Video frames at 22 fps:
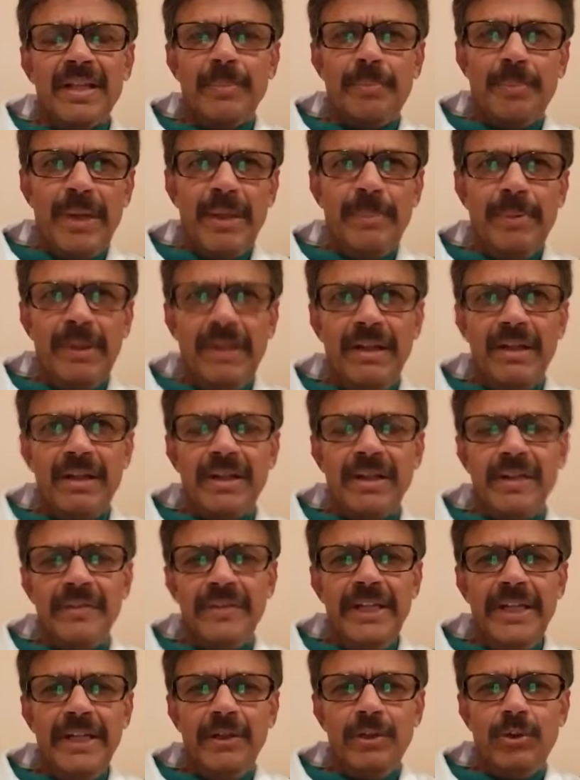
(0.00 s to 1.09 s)
people
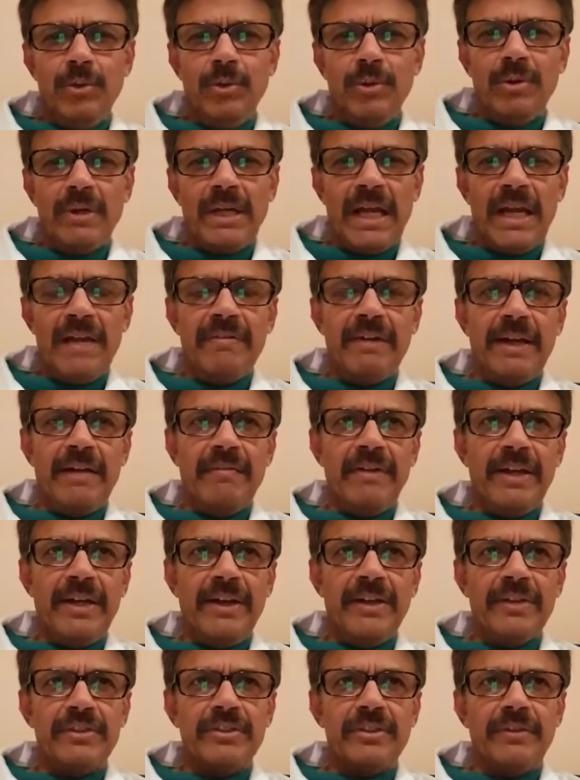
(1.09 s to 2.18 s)
need to have an
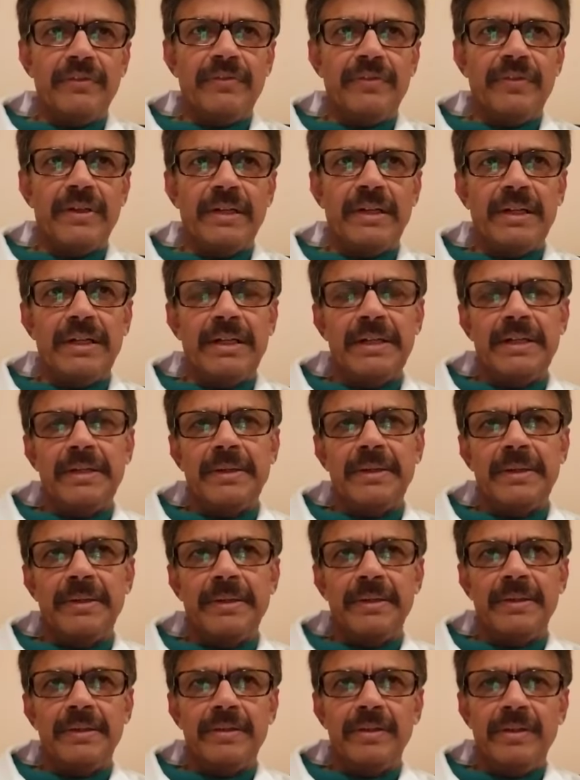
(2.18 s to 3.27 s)
awareness of
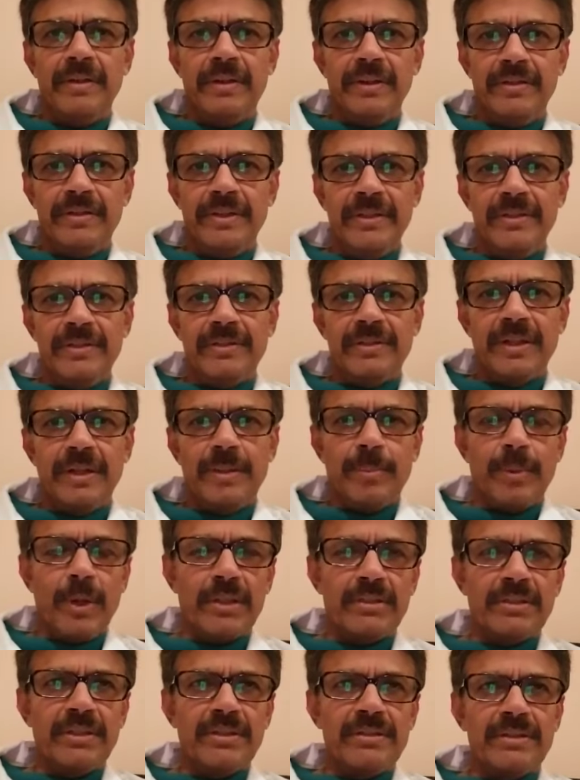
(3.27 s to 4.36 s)
the disease
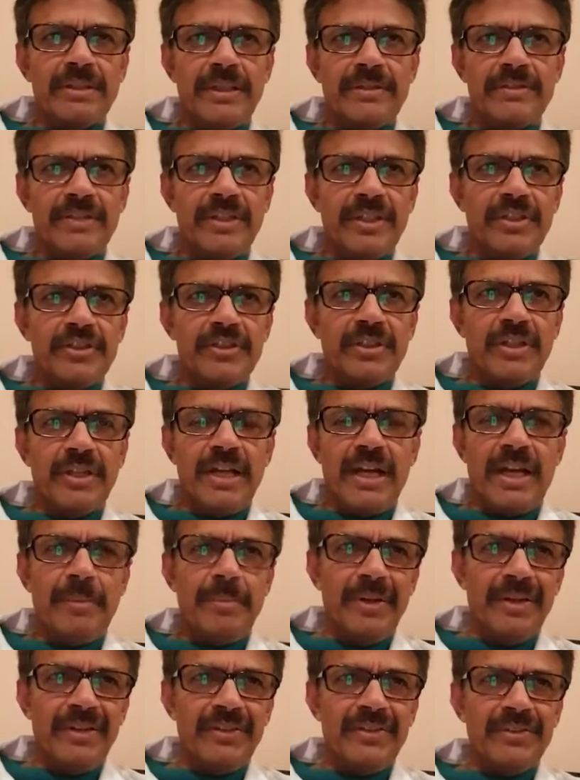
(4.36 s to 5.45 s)
process as such.
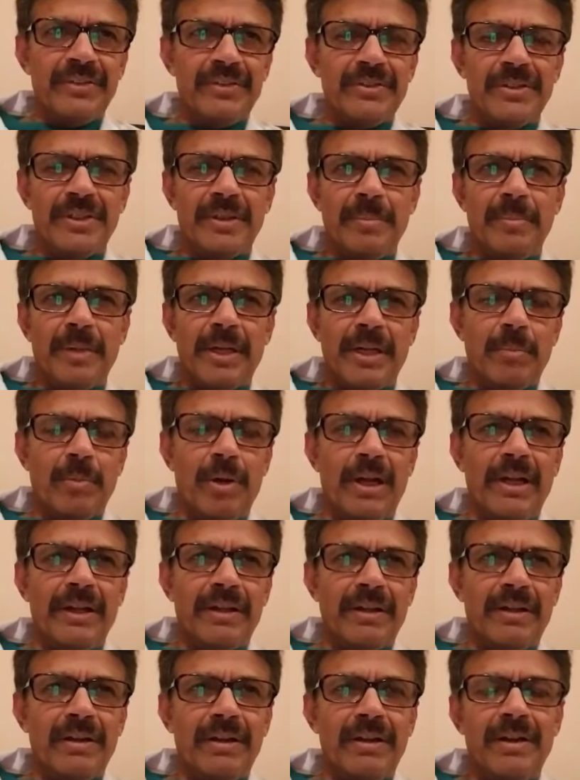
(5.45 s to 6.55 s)
Diabetes is a
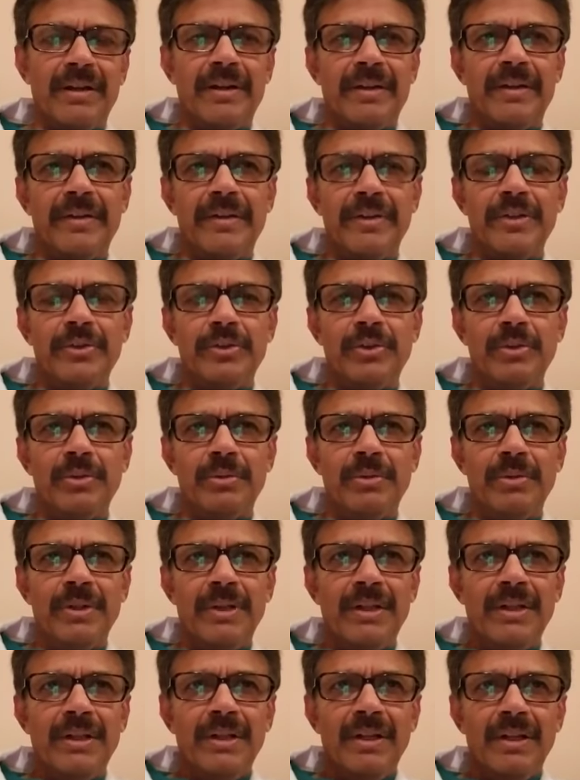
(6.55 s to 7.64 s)
metabolic issue.
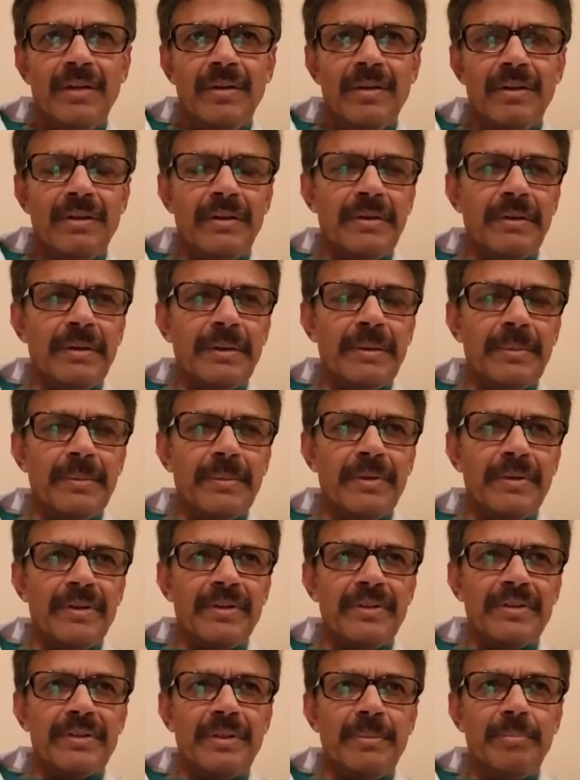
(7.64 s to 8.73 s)

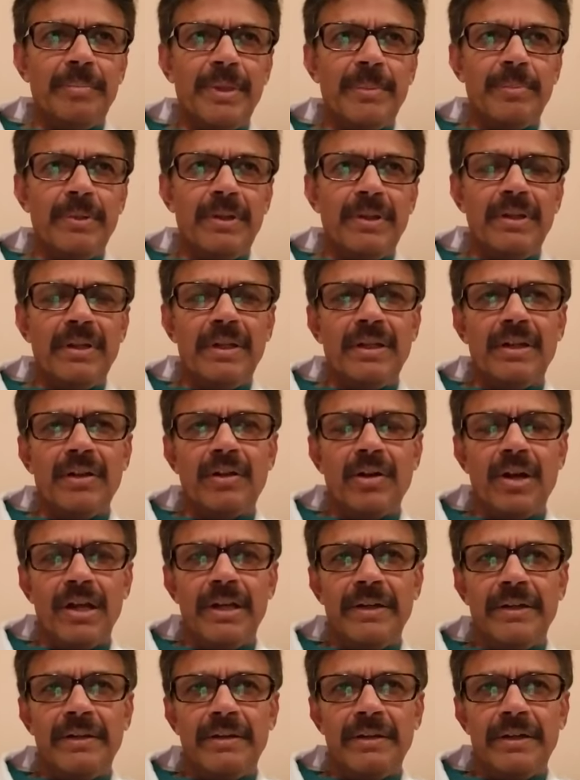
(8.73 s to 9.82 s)
Some people call
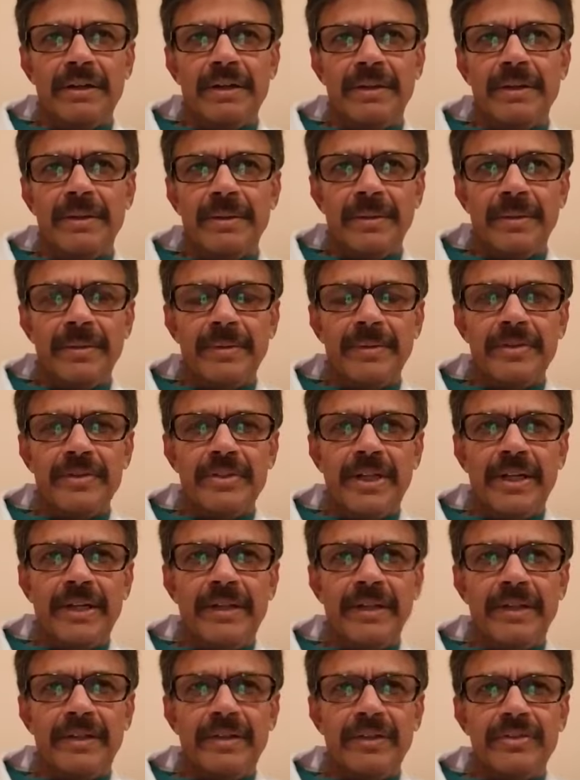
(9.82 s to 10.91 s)
it
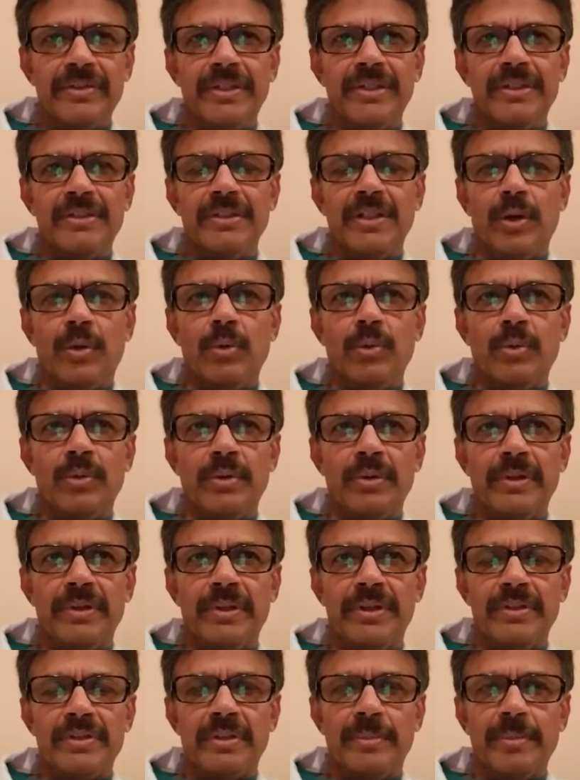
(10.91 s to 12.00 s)
genetic disease. Now
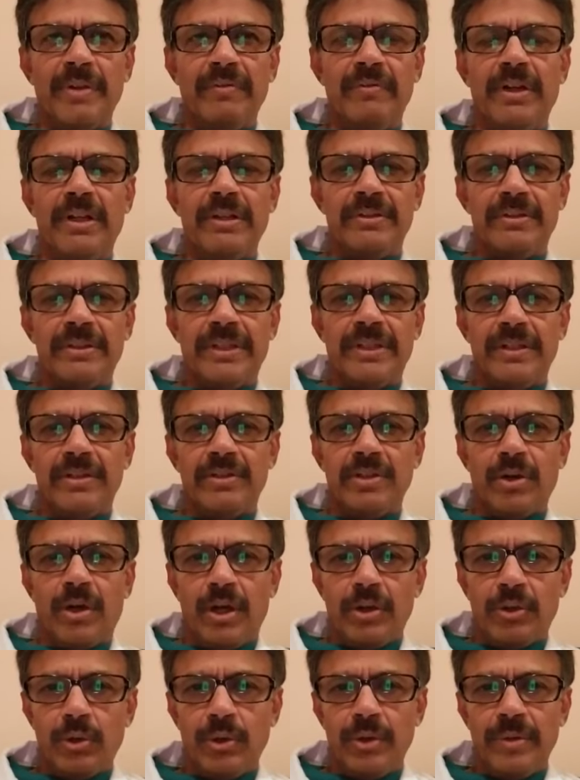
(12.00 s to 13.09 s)
there's some evidence that it's
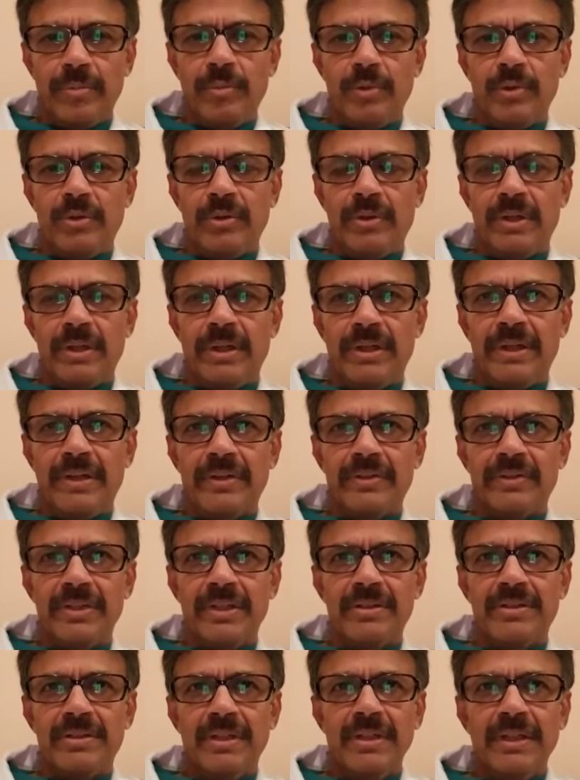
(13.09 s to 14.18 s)
autoimmune
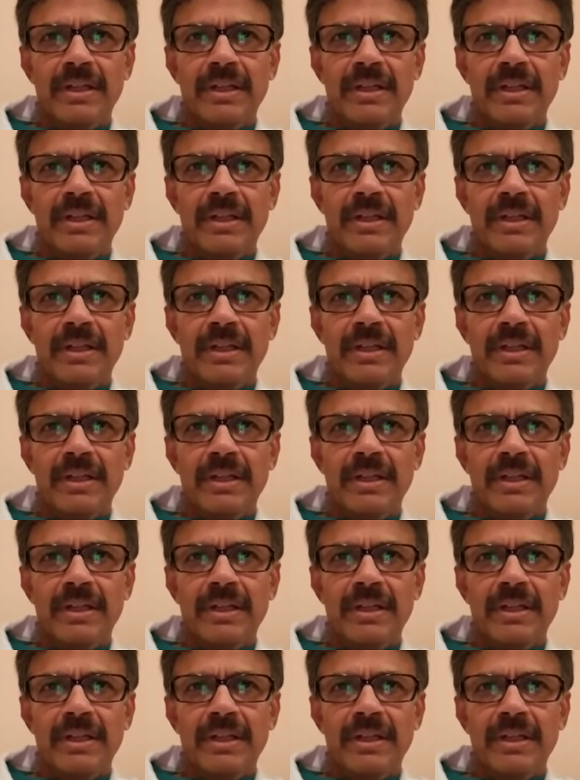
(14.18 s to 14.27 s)
disease.